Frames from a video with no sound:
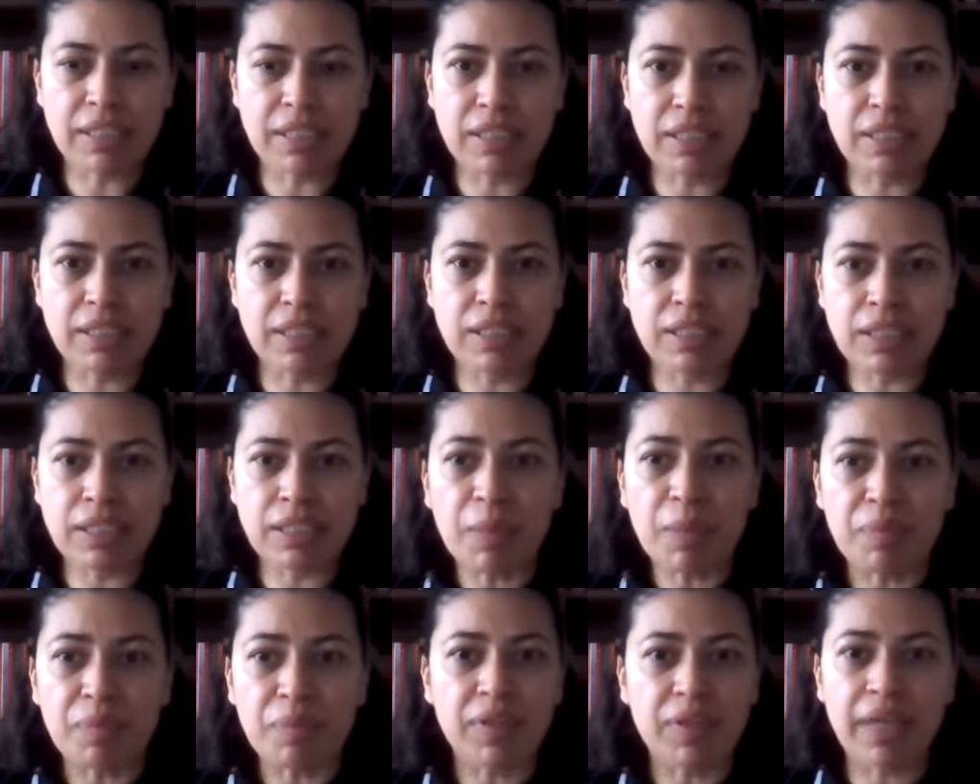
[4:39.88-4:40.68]

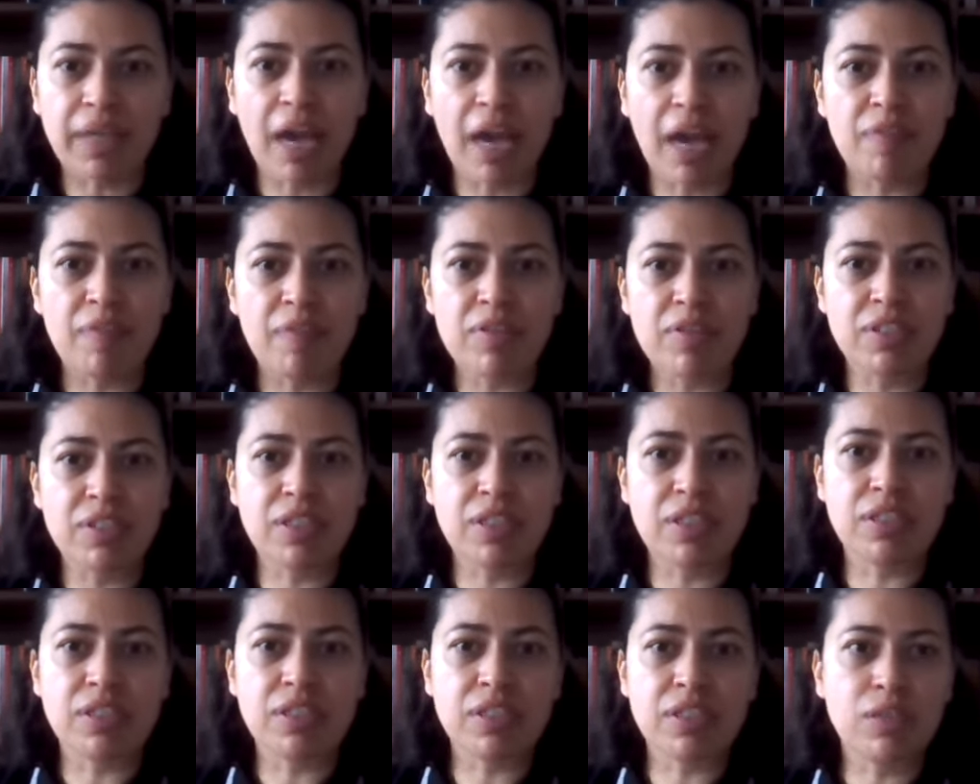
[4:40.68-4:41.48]
something
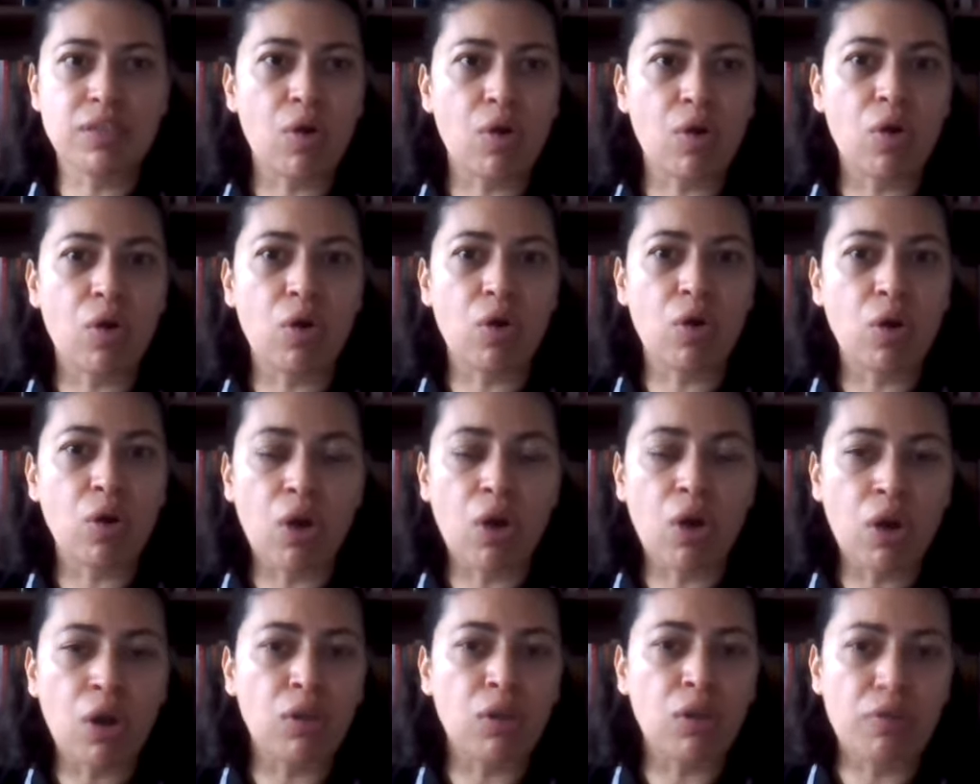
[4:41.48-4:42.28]
evident in
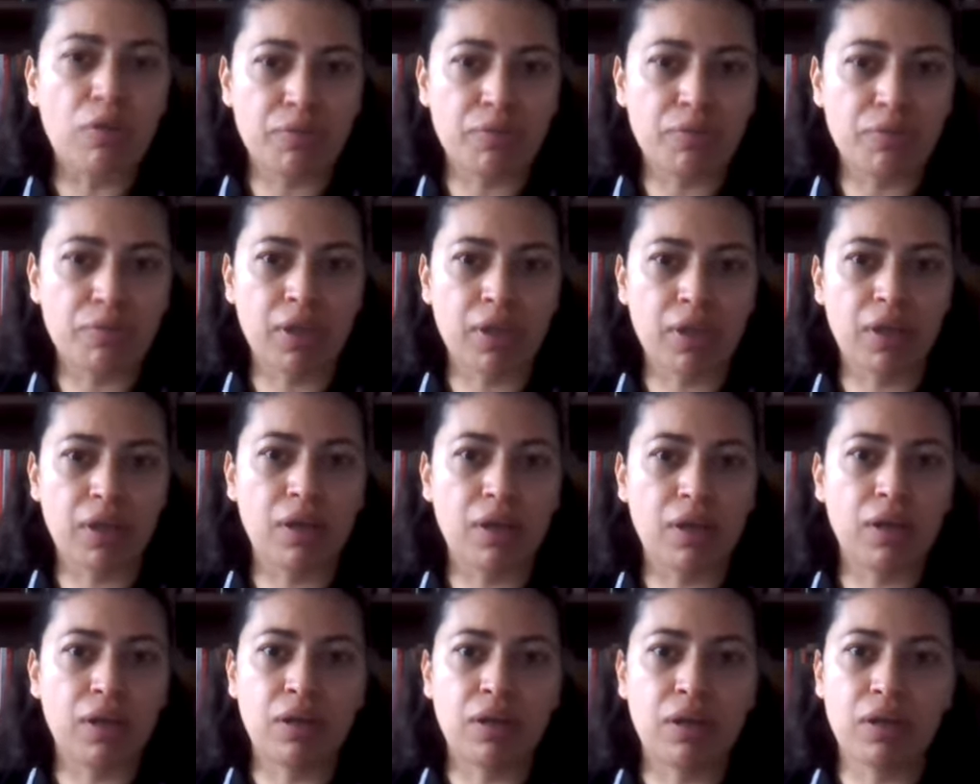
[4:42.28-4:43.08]
all of
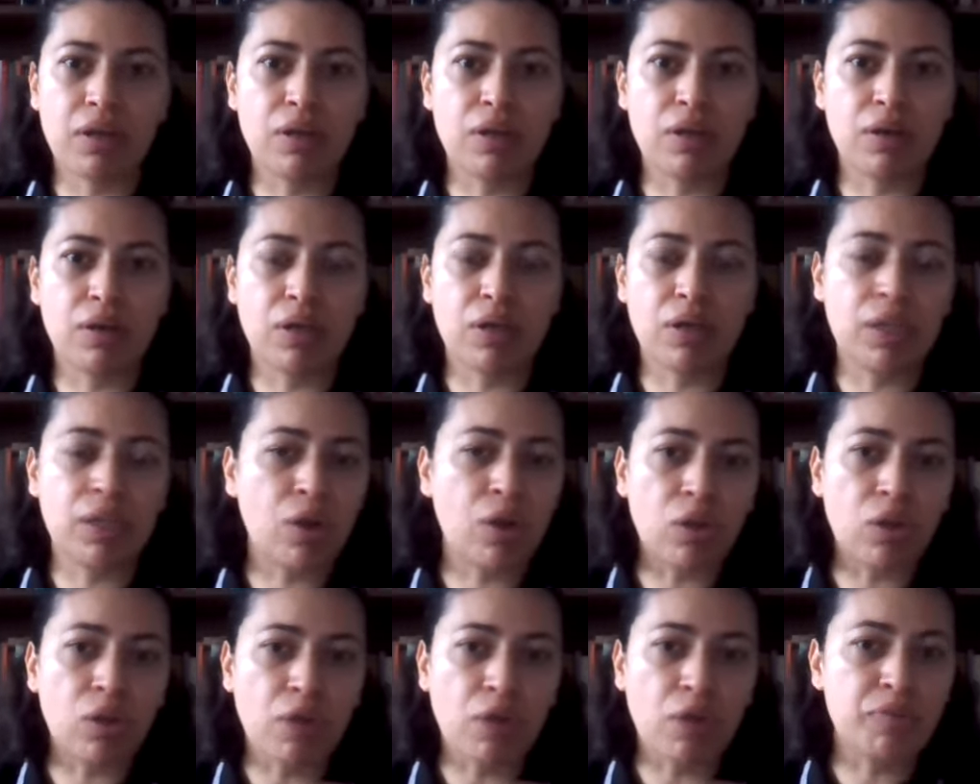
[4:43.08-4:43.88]

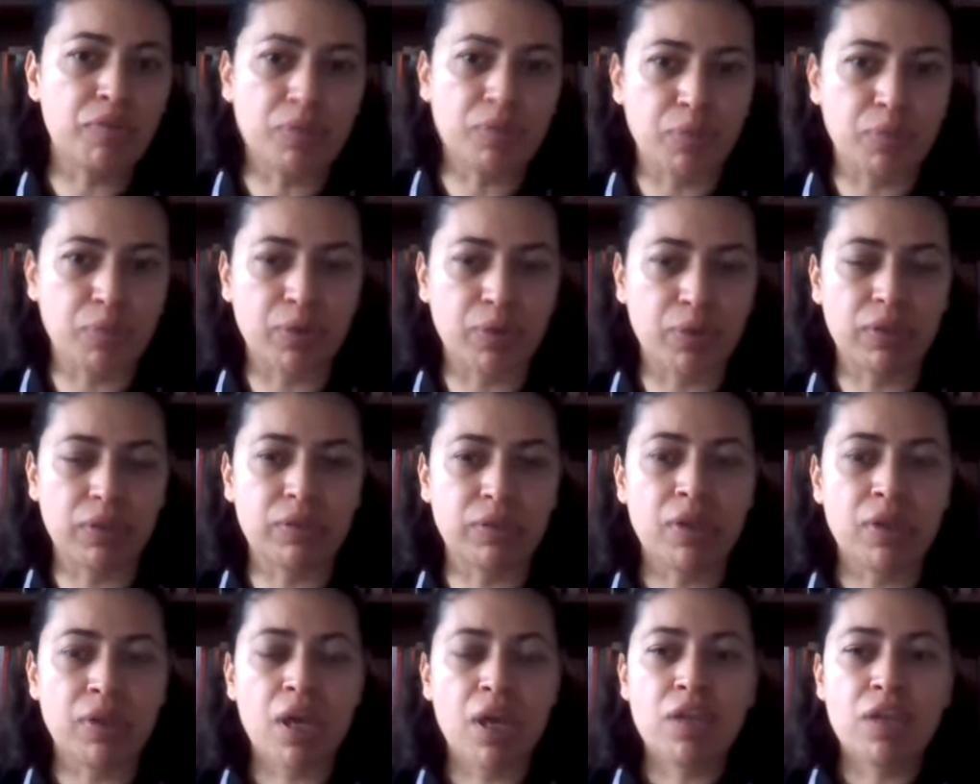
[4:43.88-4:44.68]
the world.
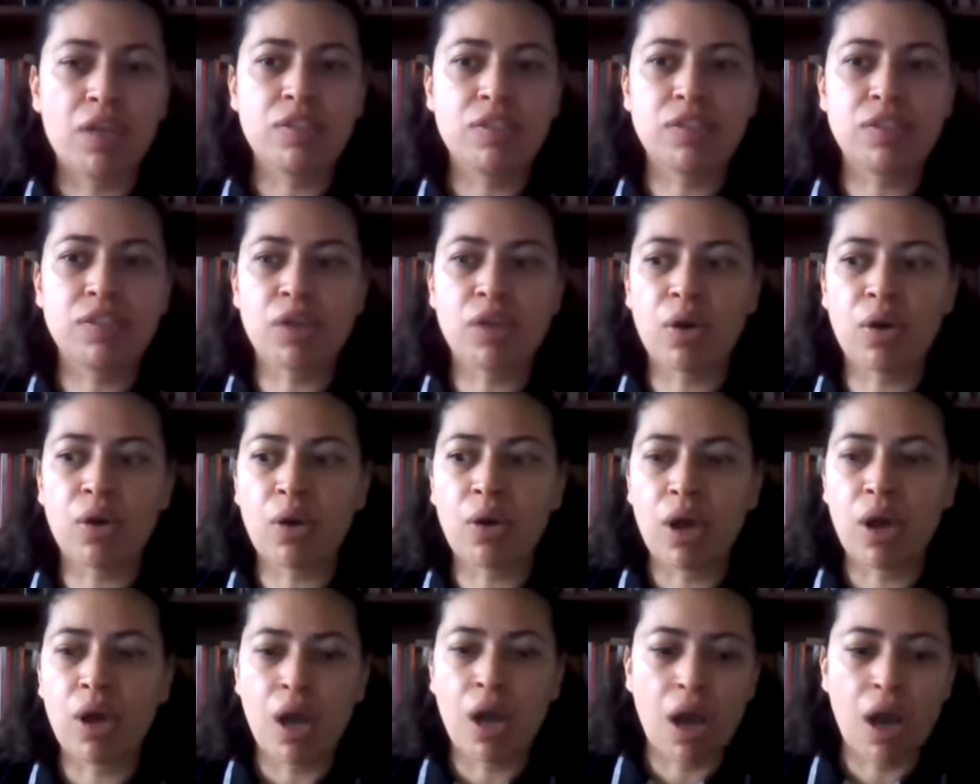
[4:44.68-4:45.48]
So